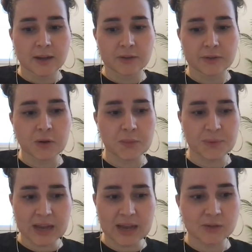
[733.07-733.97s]
the
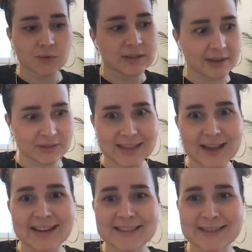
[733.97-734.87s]
company had to
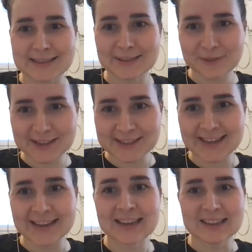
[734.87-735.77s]
downsize
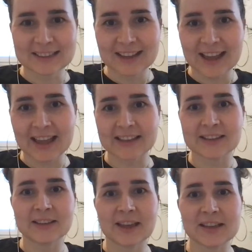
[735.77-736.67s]
significantly
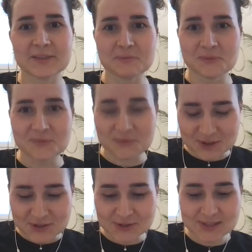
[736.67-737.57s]
and
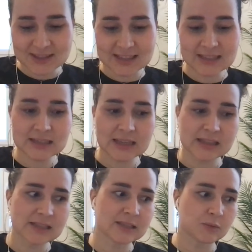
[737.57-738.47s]
reduce this.
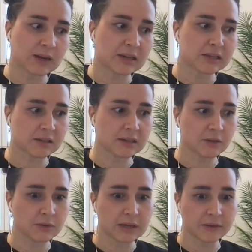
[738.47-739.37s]
And this is when I started
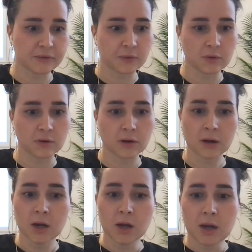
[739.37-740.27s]
looking
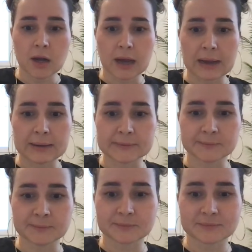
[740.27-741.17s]
for
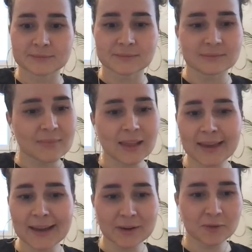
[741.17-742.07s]
kind
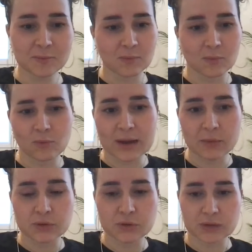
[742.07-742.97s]
of what I
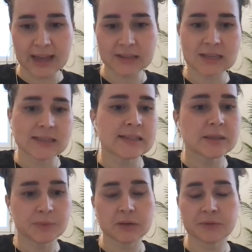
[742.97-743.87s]
would do next. I did
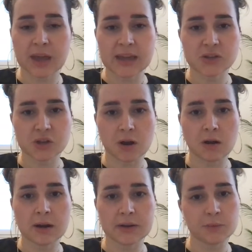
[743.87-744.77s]
a bit of
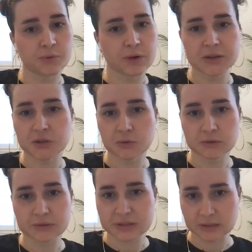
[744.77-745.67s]
HR and operational
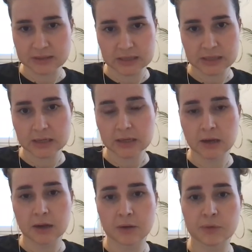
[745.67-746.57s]
consulting
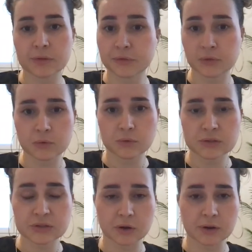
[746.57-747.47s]
with a few
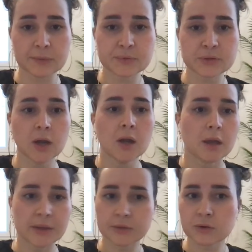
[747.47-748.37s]
startups
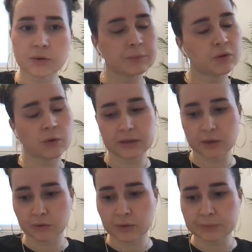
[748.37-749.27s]
in the crypto and
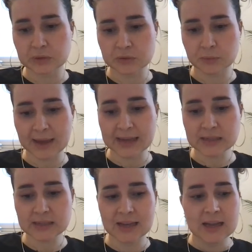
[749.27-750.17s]
non-crypto
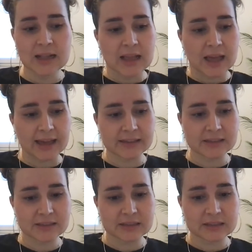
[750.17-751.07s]
space. And